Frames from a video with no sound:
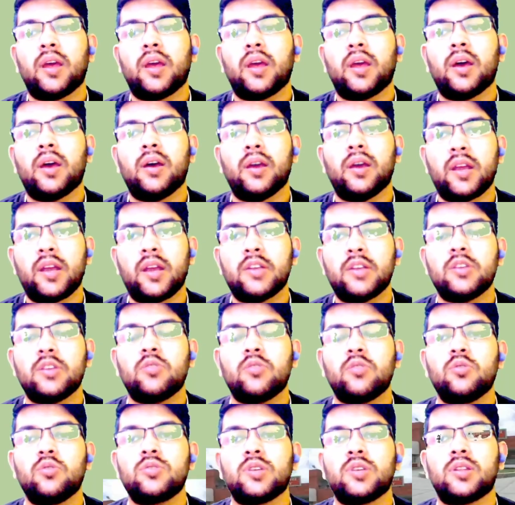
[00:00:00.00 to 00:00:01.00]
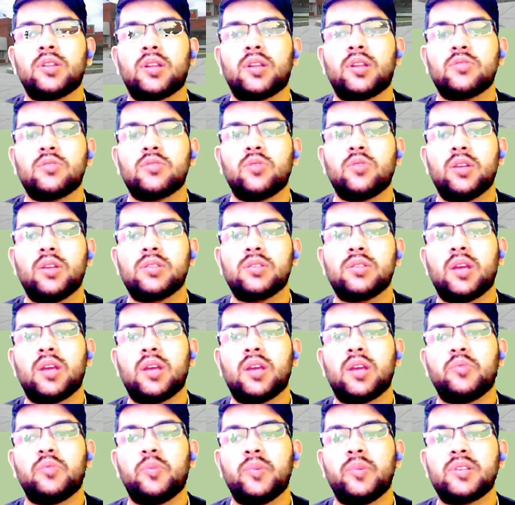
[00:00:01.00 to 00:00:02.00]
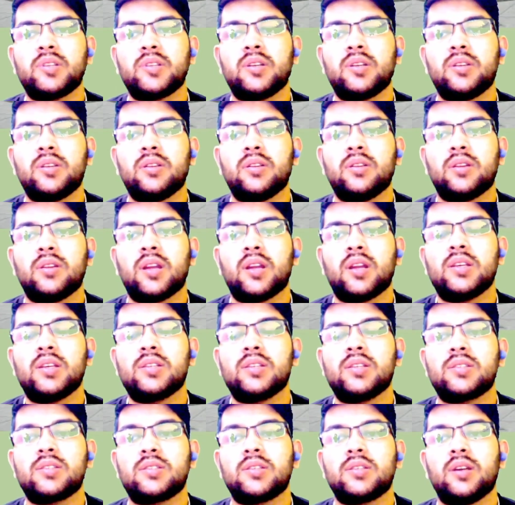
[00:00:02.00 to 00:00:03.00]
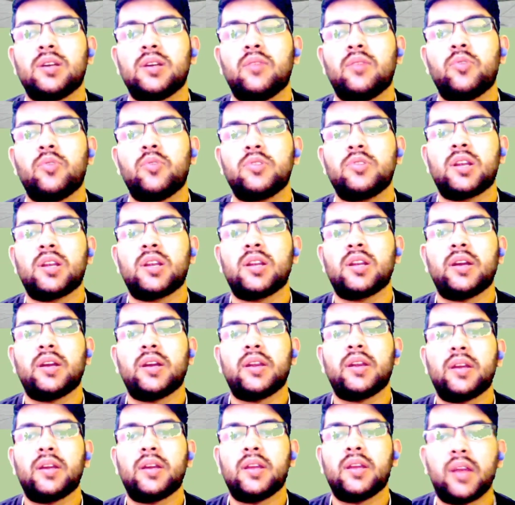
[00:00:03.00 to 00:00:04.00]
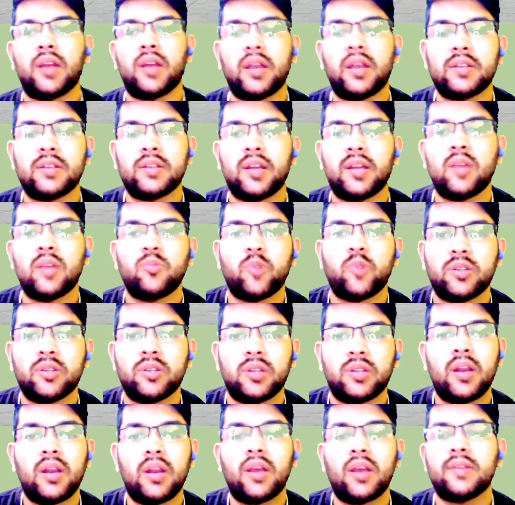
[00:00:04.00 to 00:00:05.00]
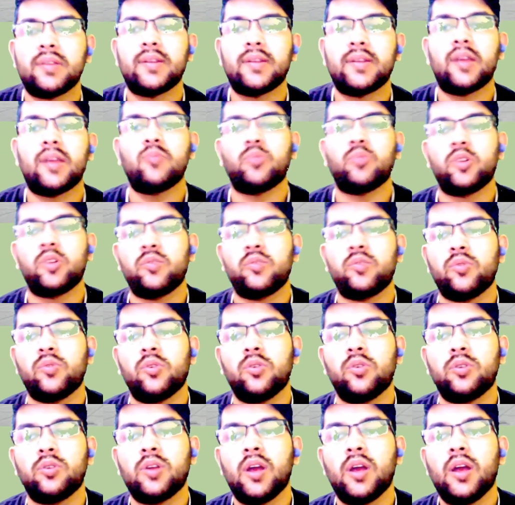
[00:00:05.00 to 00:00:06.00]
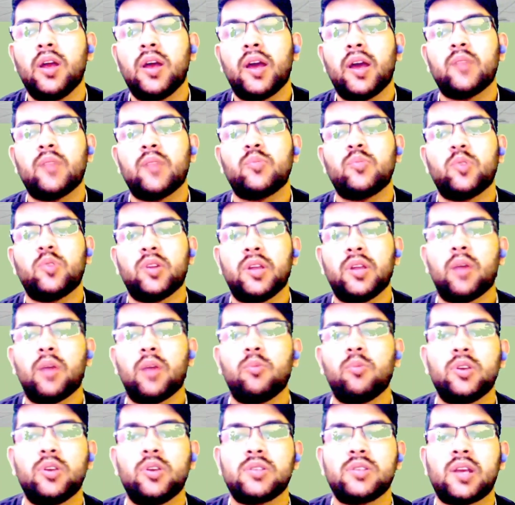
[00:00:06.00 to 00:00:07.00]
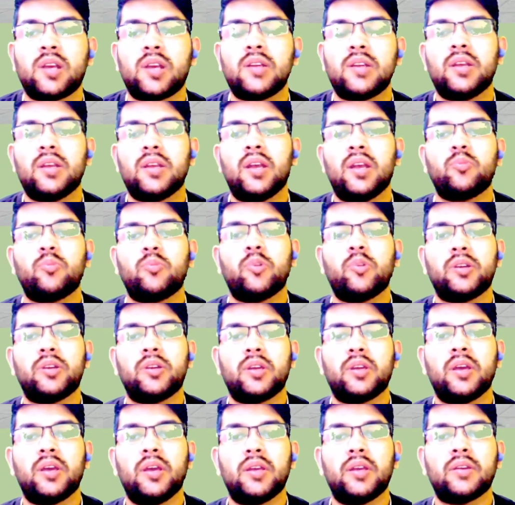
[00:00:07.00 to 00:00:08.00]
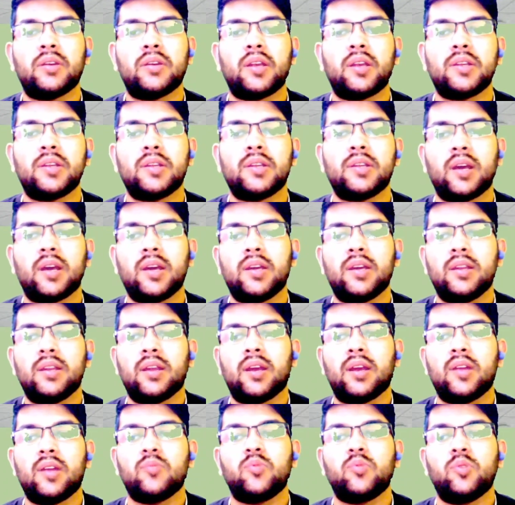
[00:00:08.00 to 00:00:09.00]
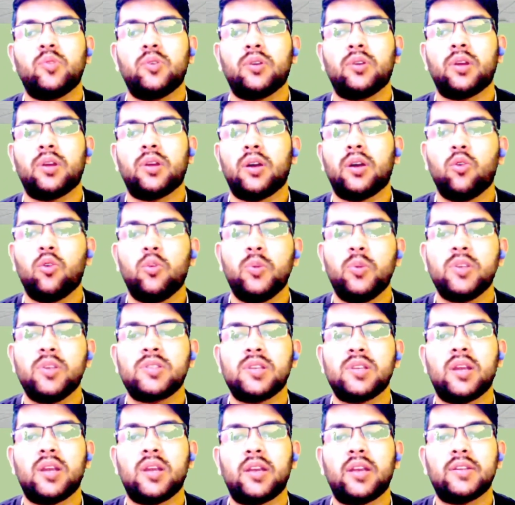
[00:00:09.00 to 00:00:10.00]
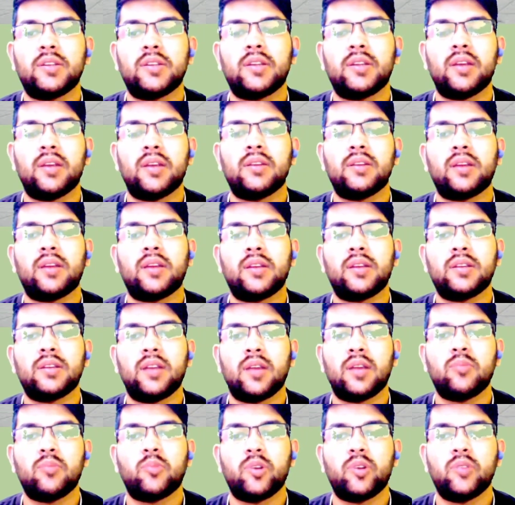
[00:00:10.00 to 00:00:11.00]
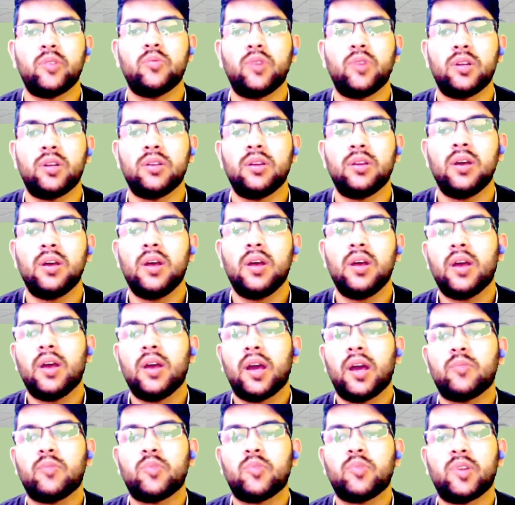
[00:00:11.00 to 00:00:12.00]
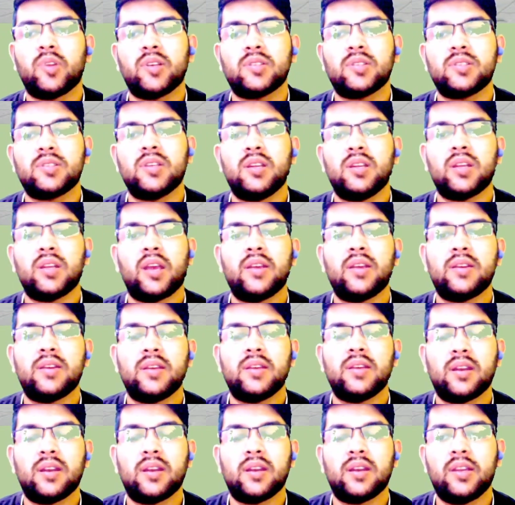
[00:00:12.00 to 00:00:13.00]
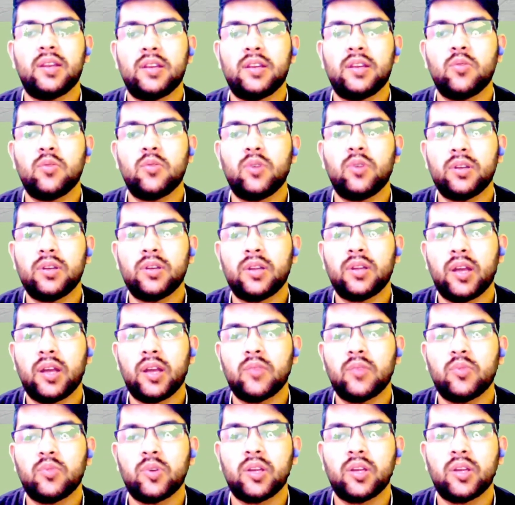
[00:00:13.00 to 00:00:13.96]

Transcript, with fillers: uh, NIT Kurukshetra. So here is the information that is uh, for general category 99.3, 99.4 and for EWS 98.8, 99 and for OBC 99, 99.1 and for SC 90 and 91 and for